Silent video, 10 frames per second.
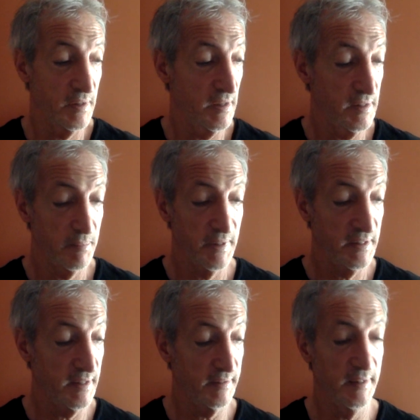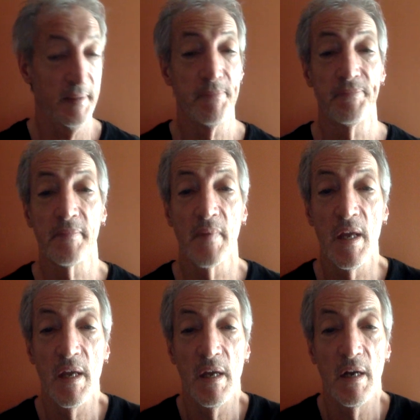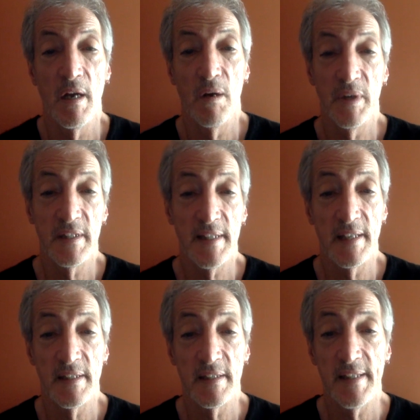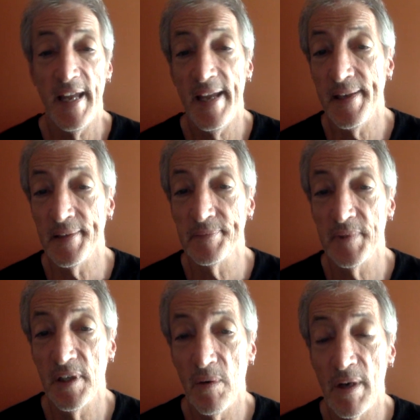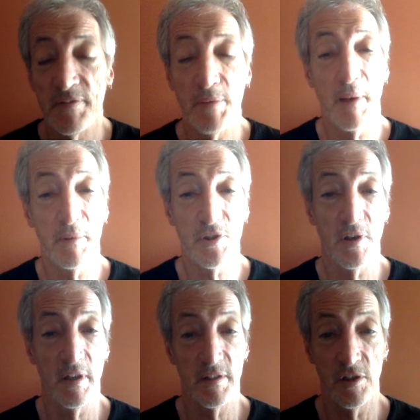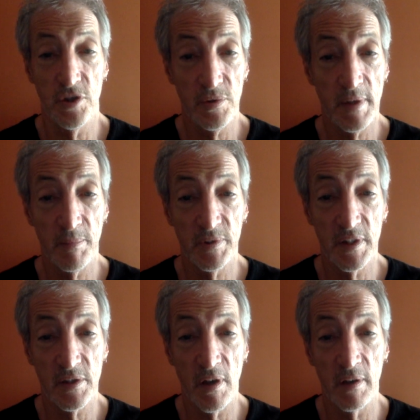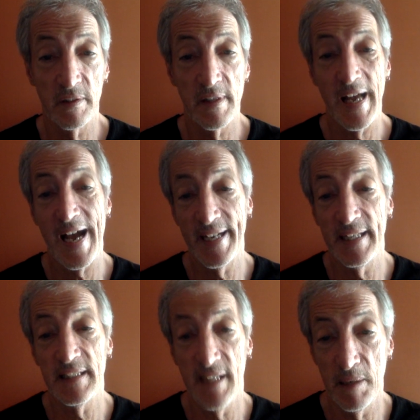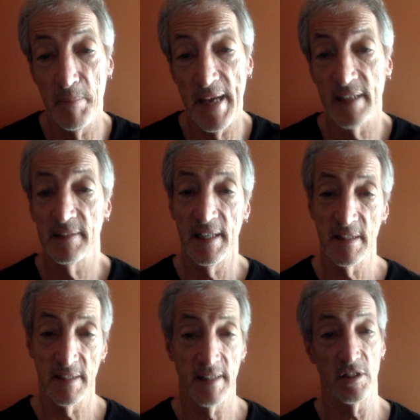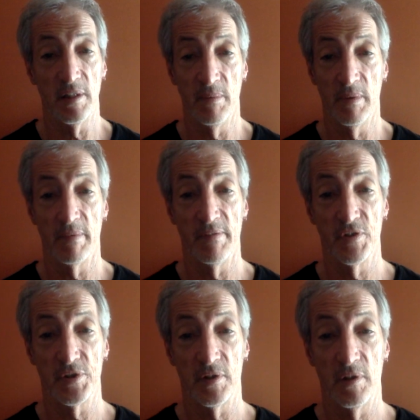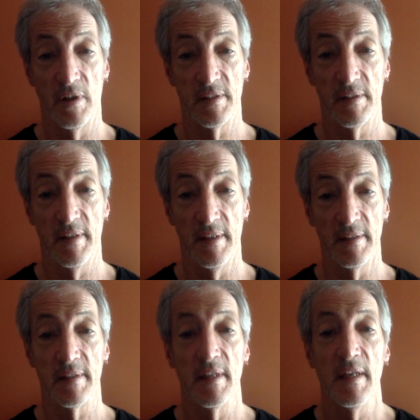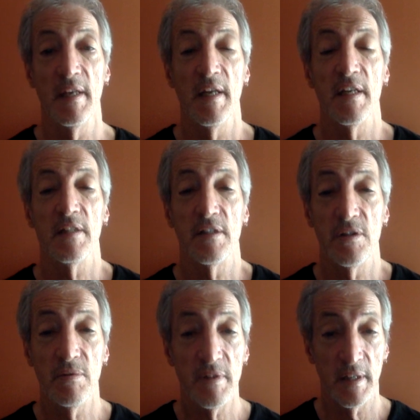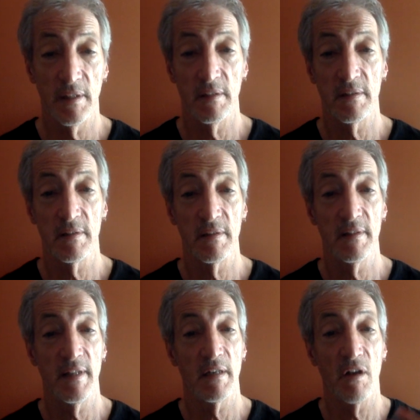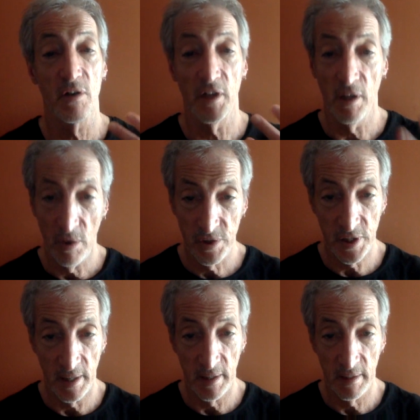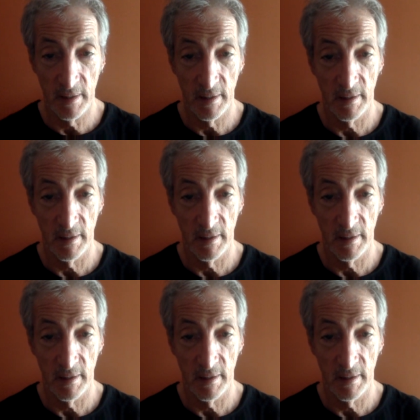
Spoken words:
simplistically, what it says is, hey, you know what, if the publisher doesn't do something with the songs, I get to get them back. That's essentially what a reversion clause is. The two things that are negotiated